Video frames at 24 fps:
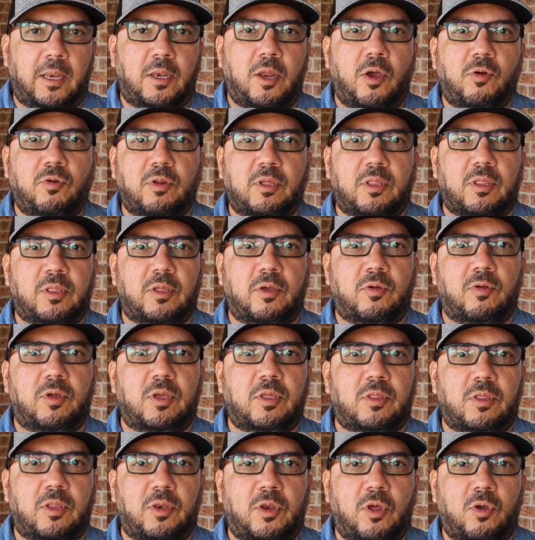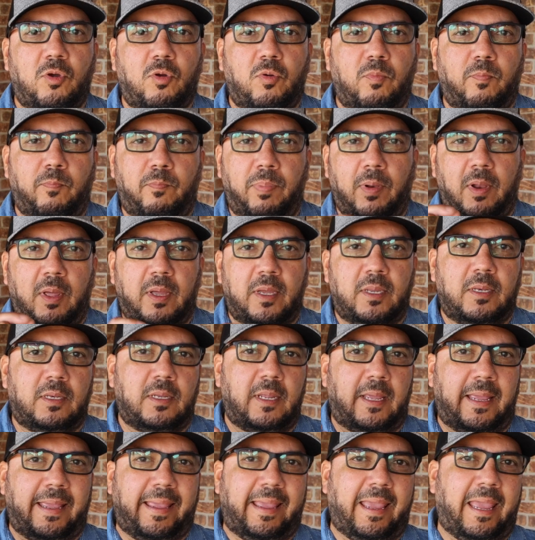And notice there is no
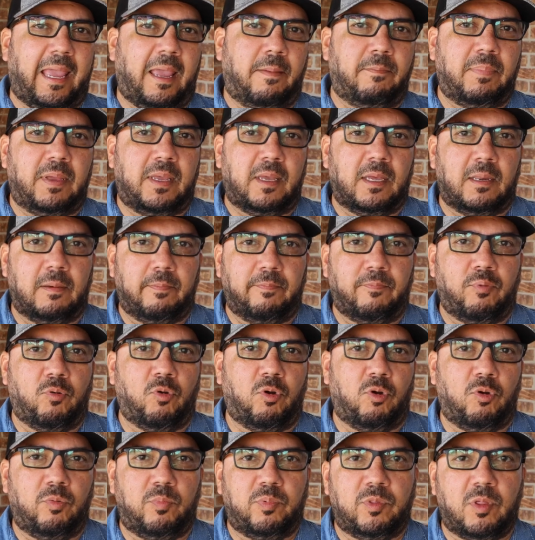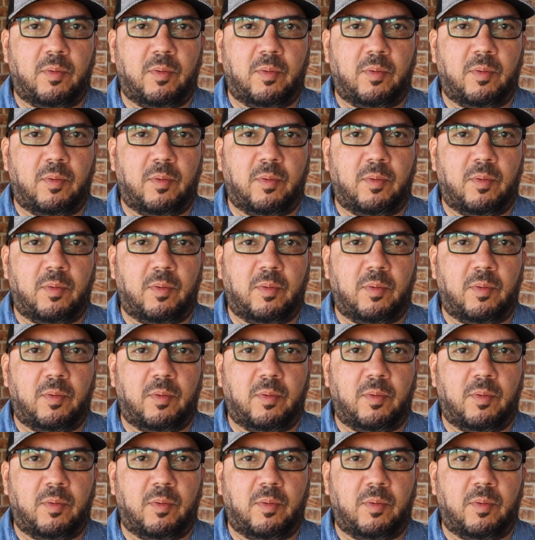blunt ambient probe